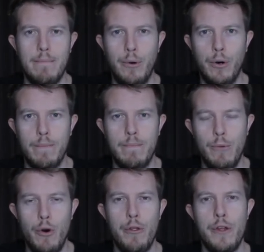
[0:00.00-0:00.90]
But
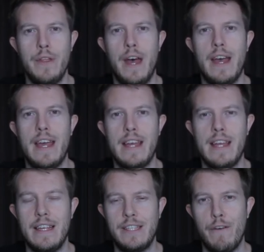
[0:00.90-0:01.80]
more than that, it
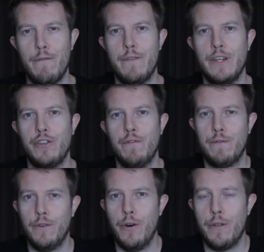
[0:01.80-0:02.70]
is a vision
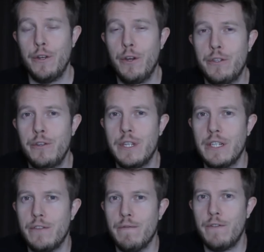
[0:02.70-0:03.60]
for the not too
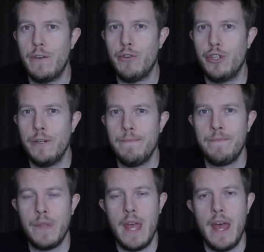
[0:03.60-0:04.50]
distant future
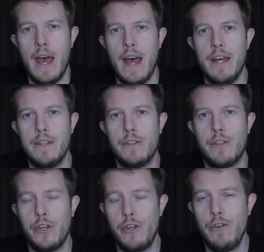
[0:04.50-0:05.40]
and
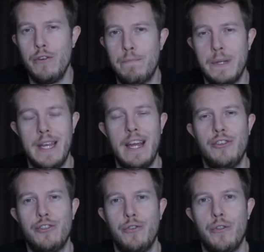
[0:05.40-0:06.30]
the huge
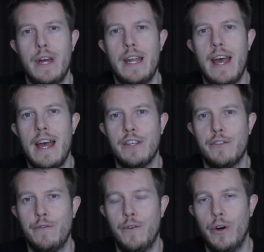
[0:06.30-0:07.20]
potential that it
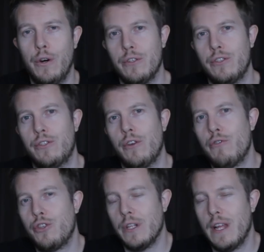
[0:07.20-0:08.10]
has for
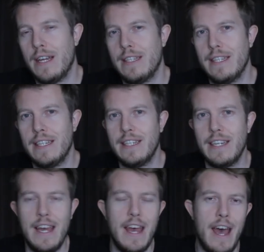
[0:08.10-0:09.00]

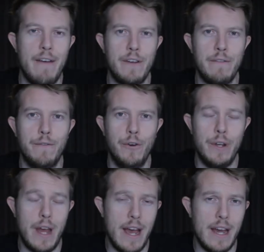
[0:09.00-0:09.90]
socializing, having
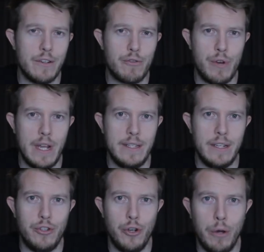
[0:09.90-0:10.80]
fun, and
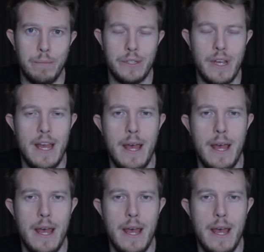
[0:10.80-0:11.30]
creating jobs.